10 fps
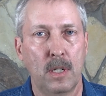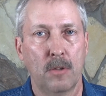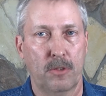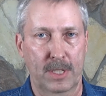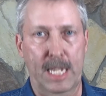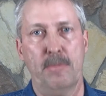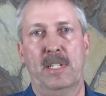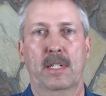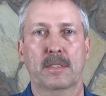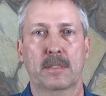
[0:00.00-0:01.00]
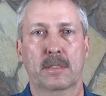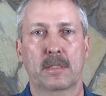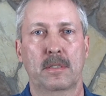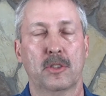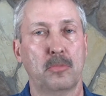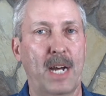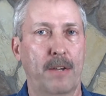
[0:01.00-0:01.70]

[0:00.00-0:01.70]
for a gaming license to buy